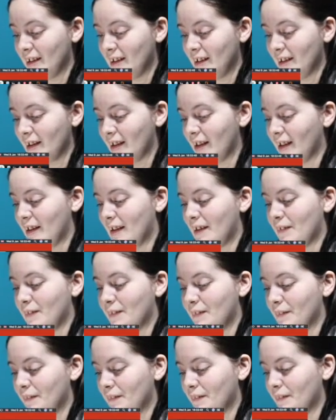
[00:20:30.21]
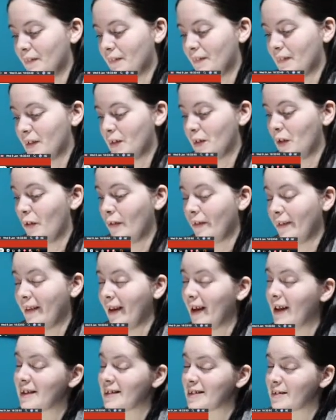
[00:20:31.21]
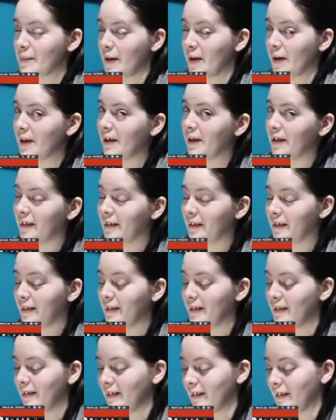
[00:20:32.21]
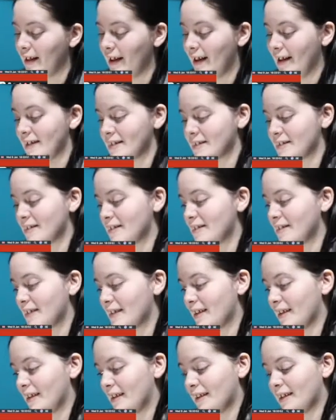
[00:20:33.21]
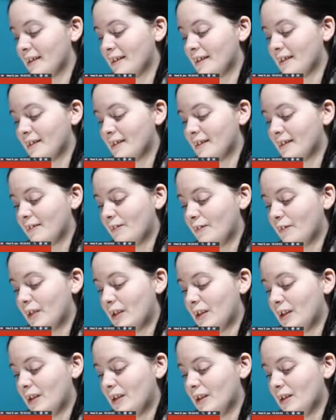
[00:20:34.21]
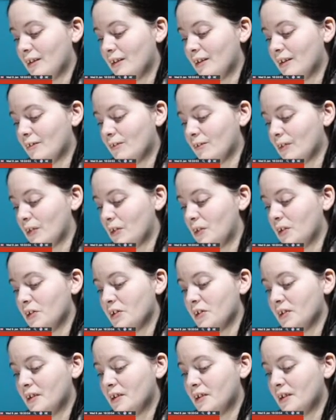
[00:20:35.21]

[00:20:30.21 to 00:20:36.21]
They're not that smart, as we have learned.